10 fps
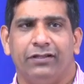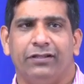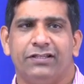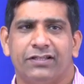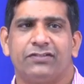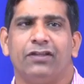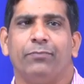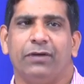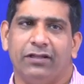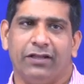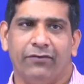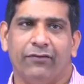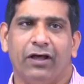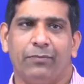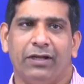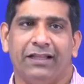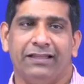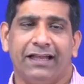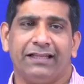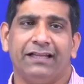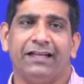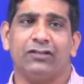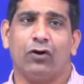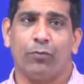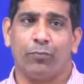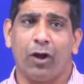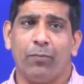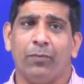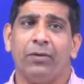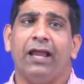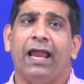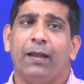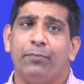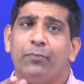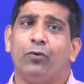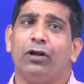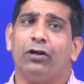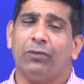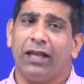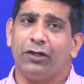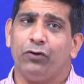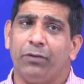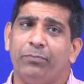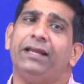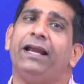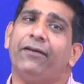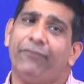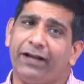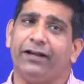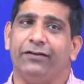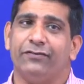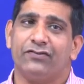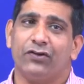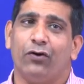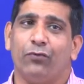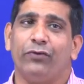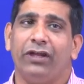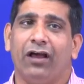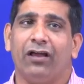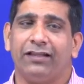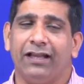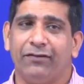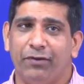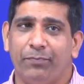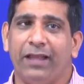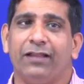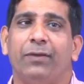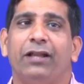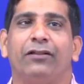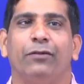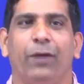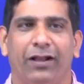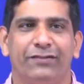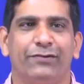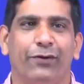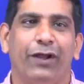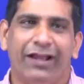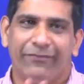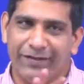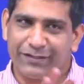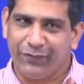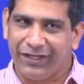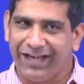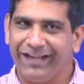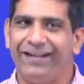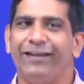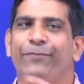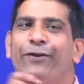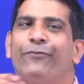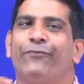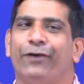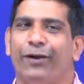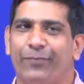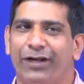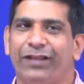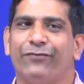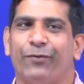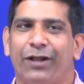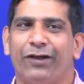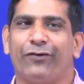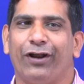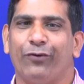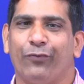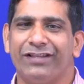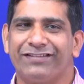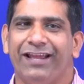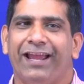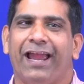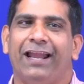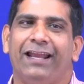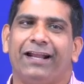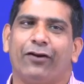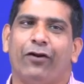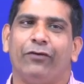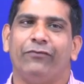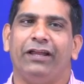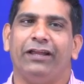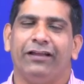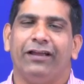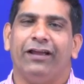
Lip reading: They just dump it in the environment, and that creates a lot of problem, and people like you and me get affected. So then we pay the medical bill. So first we get little bit of money from electronic waste, and later on we